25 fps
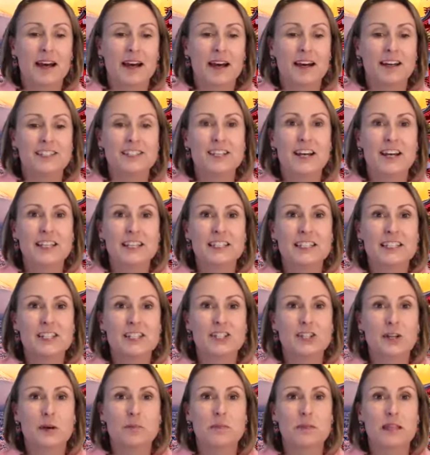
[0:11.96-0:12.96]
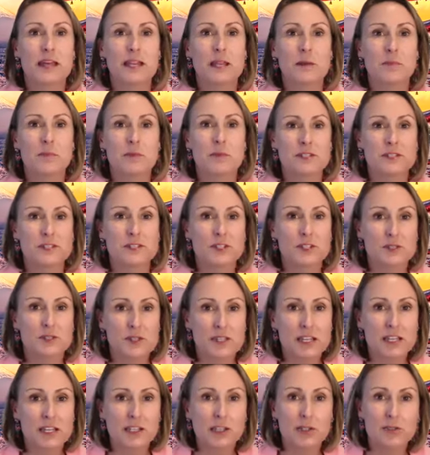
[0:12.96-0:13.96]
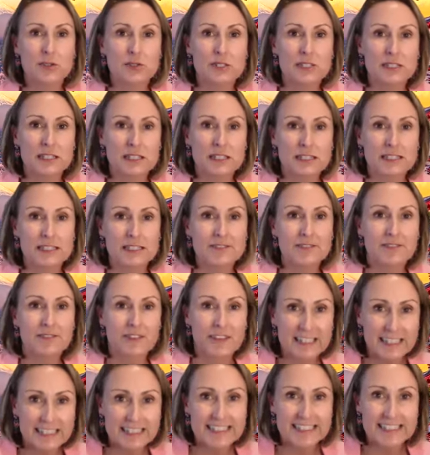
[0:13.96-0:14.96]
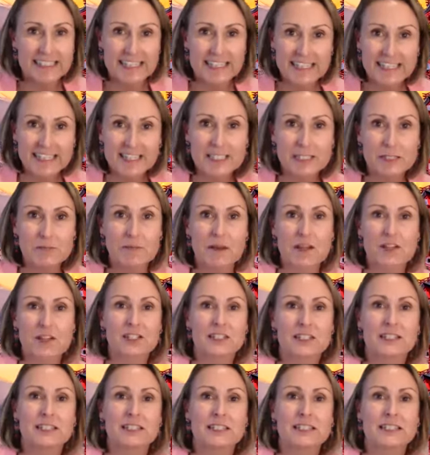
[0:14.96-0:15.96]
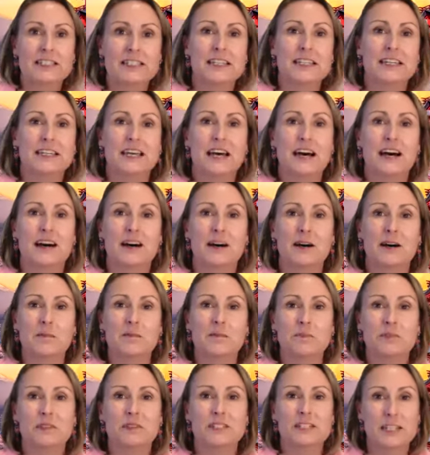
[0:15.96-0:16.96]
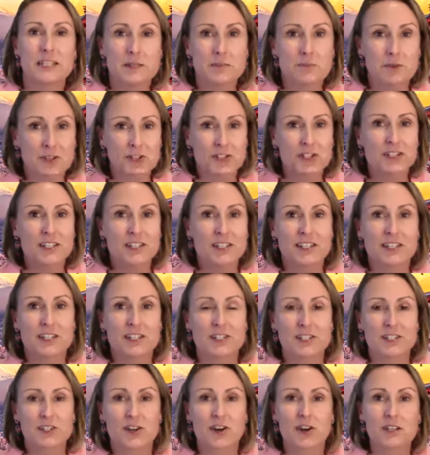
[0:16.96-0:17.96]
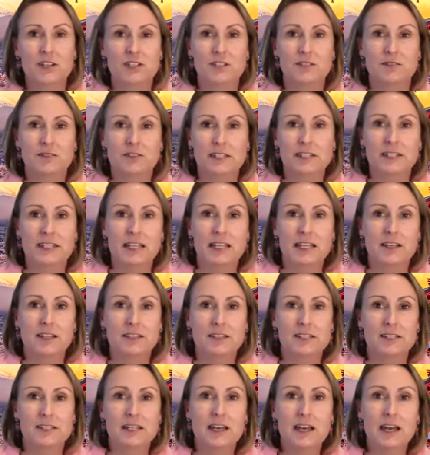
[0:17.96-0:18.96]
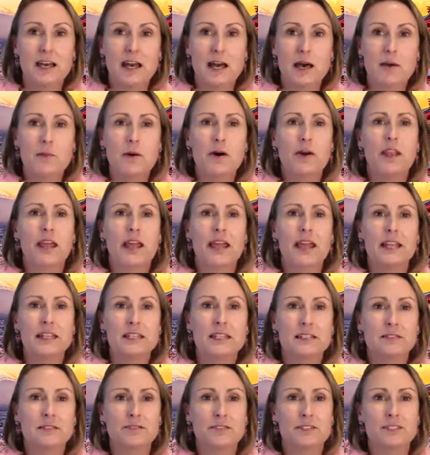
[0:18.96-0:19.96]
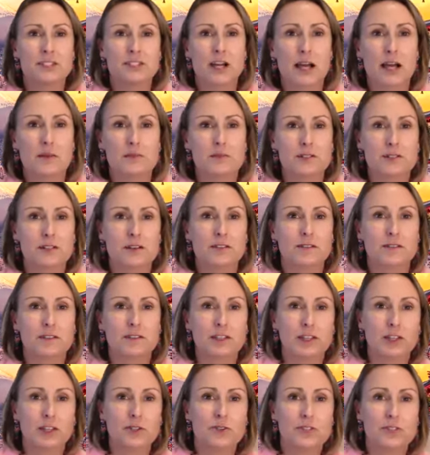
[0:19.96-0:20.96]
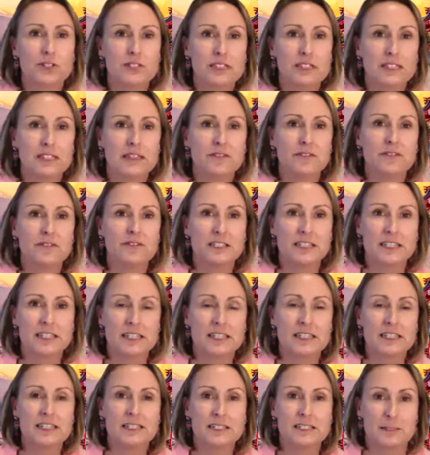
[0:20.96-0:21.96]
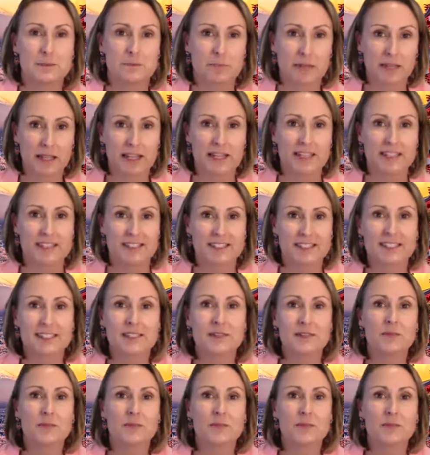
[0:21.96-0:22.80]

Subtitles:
Tiny Tea Shop Nannup is a unique loose leaf tea specialist tea merchant that stocks and retails about 80 different types of loose leaf teas and blends.